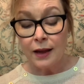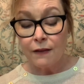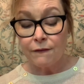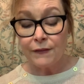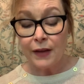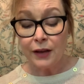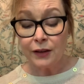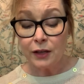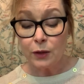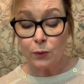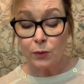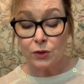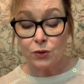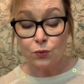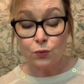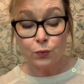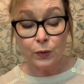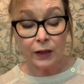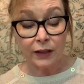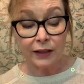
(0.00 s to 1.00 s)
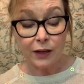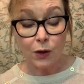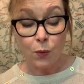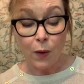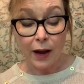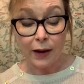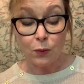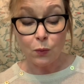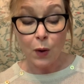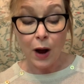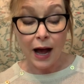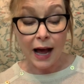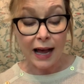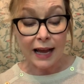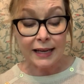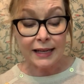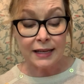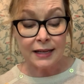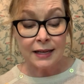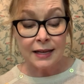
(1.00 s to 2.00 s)
found it was really quite
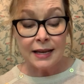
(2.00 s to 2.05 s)
wide,